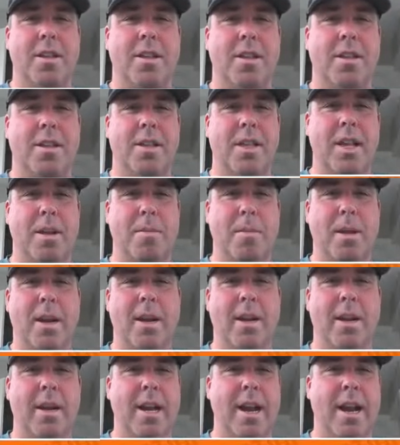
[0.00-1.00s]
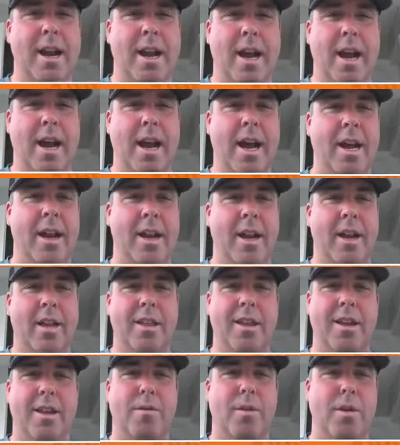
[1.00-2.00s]
The team kind of got hot,
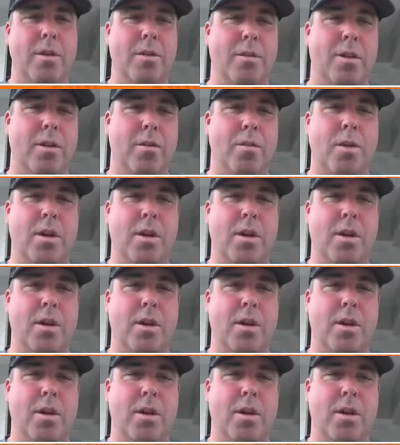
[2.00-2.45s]
and they rode their